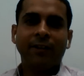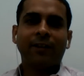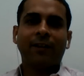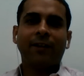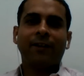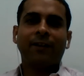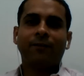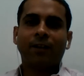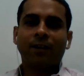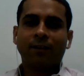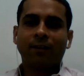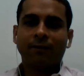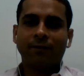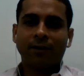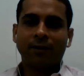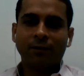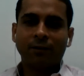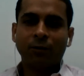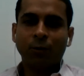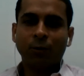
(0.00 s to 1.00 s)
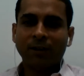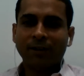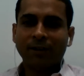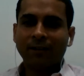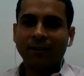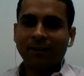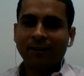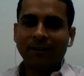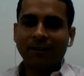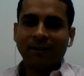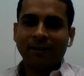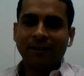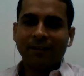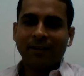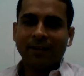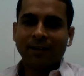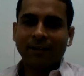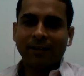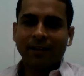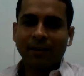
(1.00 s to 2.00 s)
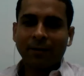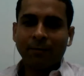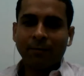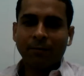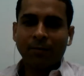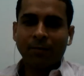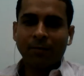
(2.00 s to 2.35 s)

I work with Google and I'm